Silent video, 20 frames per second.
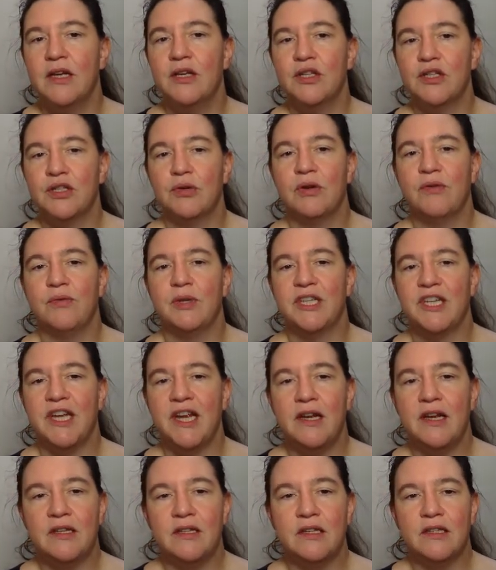So if we
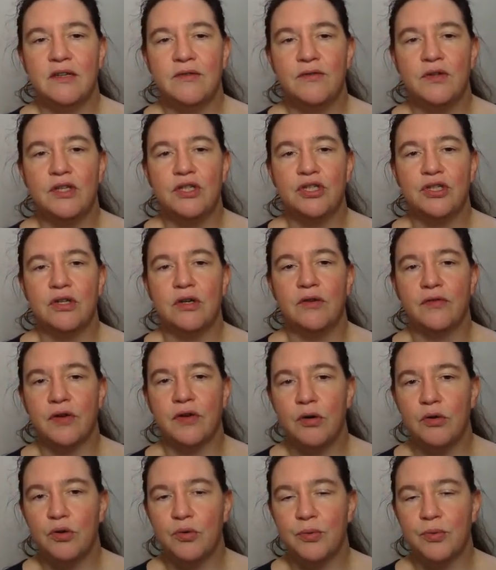take the definition of
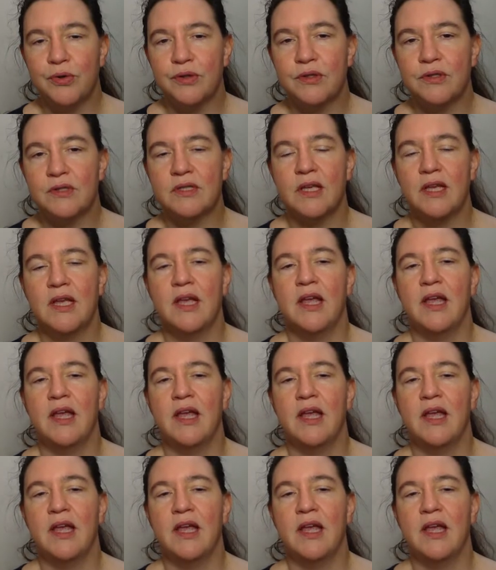code words